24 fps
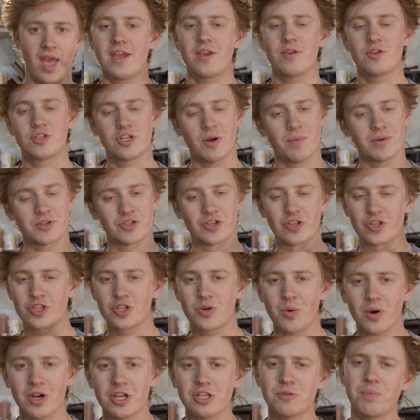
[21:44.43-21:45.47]
Thank you so much to
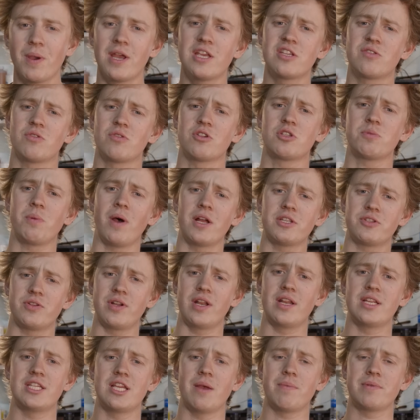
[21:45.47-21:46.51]
Squarespace for sponsoring
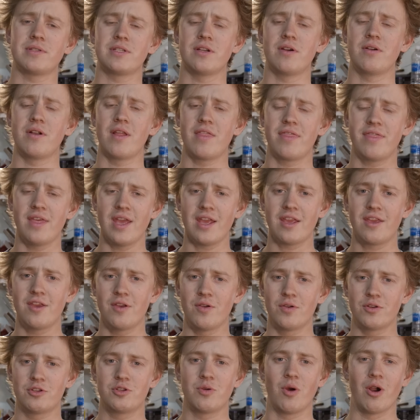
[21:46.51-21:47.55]
today's episode. Thank
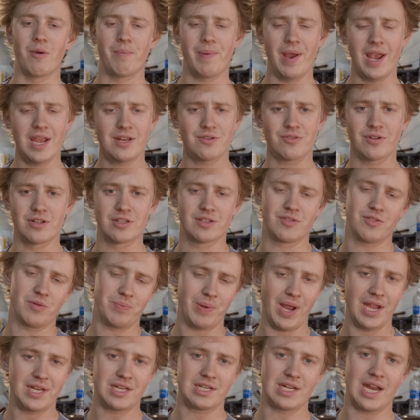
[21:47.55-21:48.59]
you to our patrons for
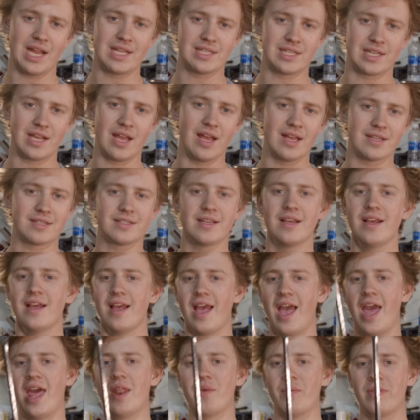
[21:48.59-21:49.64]
patronizing us.
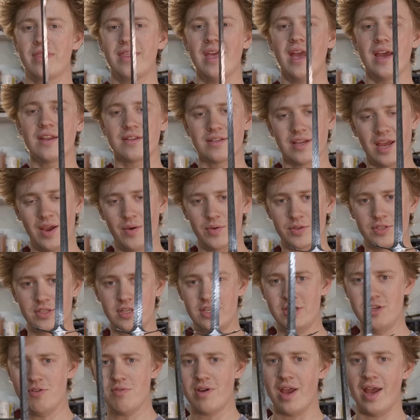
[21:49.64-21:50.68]
And with that, I will
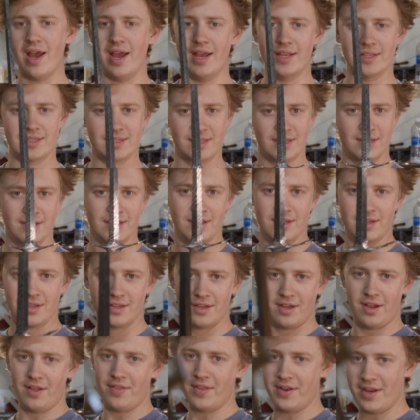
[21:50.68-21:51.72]
see you guys
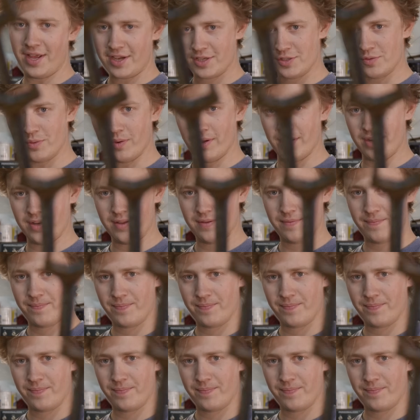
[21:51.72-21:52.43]
on the next one.